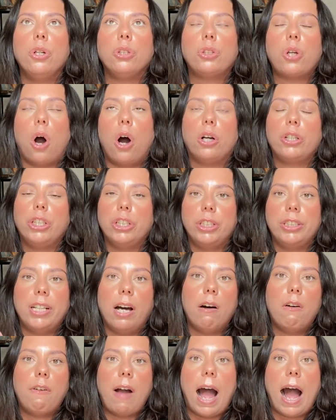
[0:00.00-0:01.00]
talk
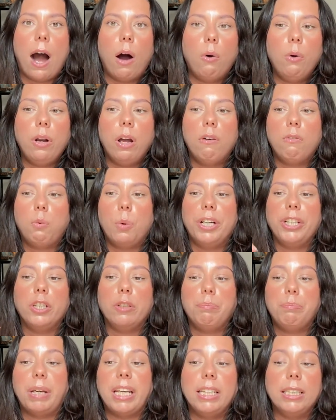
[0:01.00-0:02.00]
yourself out of what
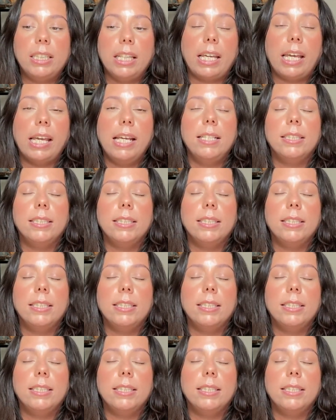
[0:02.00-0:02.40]
your basic